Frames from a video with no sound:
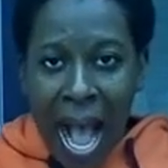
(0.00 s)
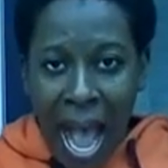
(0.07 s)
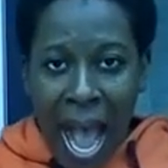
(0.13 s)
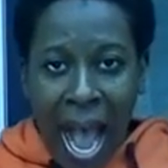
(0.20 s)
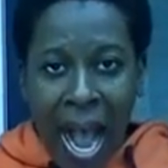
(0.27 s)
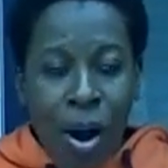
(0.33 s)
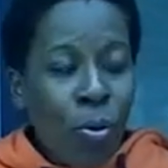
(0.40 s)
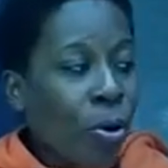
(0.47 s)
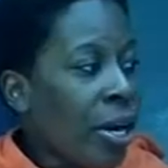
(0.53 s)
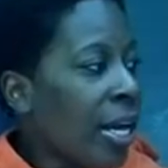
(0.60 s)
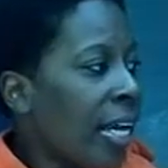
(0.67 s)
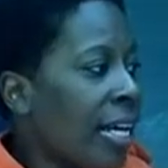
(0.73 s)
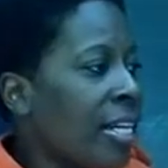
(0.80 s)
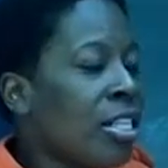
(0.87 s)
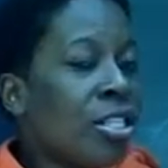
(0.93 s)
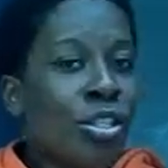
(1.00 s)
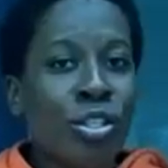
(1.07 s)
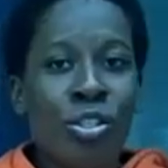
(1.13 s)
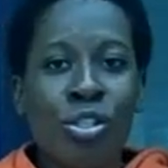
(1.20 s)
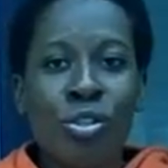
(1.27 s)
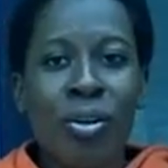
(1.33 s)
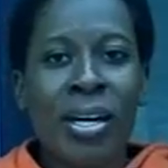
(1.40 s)
Hour hand is the
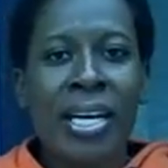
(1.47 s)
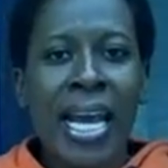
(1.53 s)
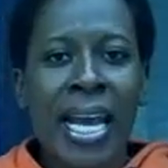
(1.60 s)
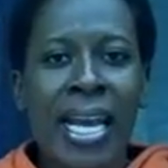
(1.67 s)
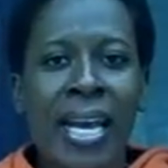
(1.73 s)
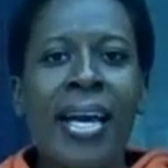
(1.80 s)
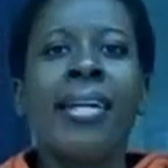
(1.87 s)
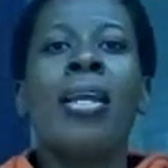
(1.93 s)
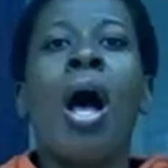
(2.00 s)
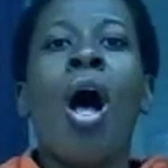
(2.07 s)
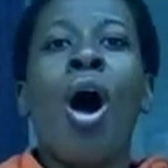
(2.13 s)
short hand.